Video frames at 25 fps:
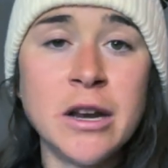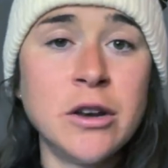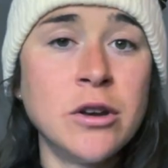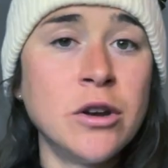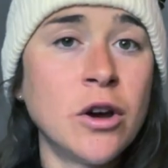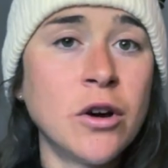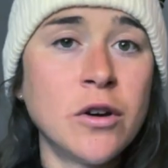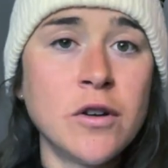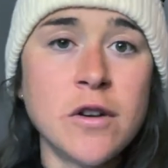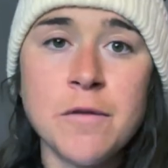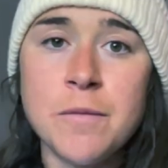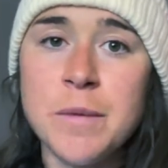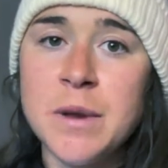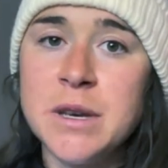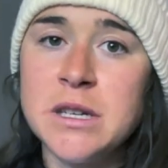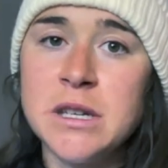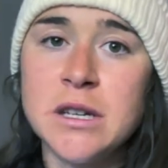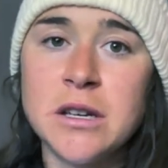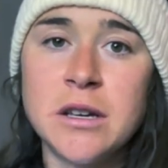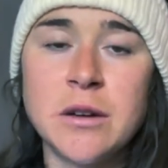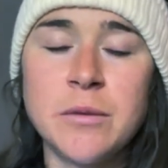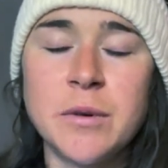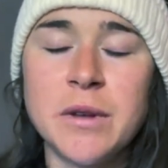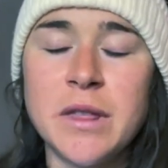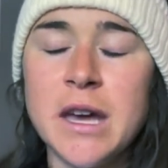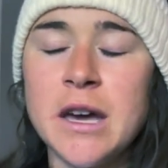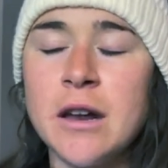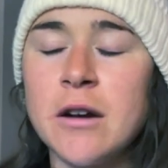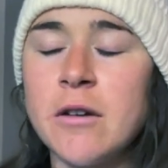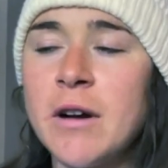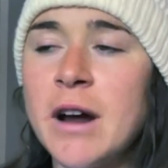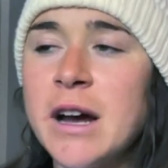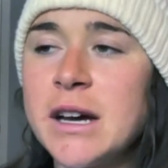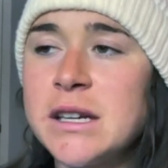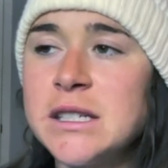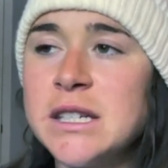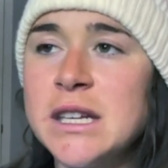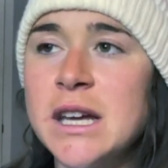i know you've been dealing with
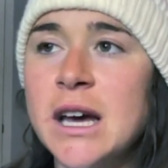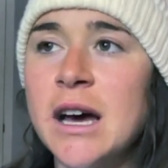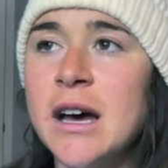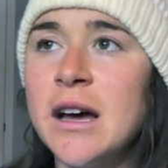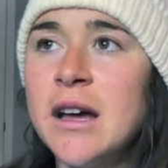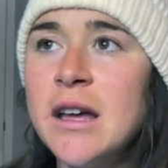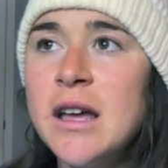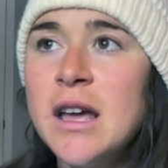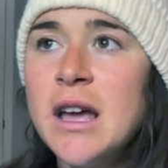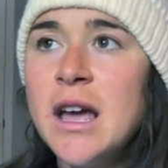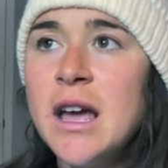anorexia